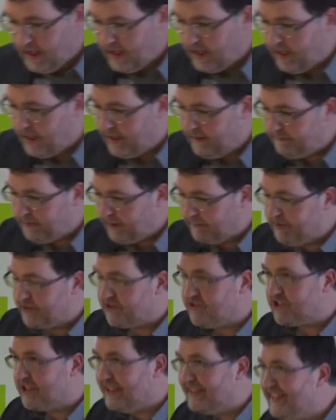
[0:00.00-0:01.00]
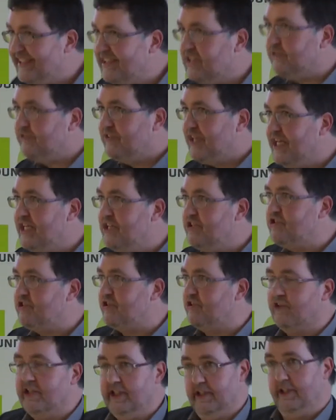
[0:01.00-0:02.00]
Uh, but there's a little
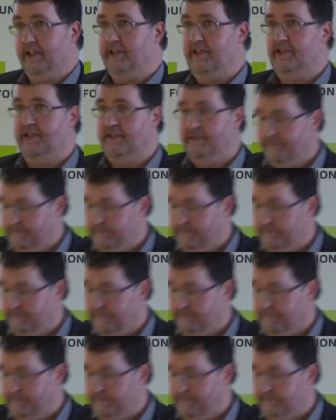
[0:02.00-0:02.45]
danger in it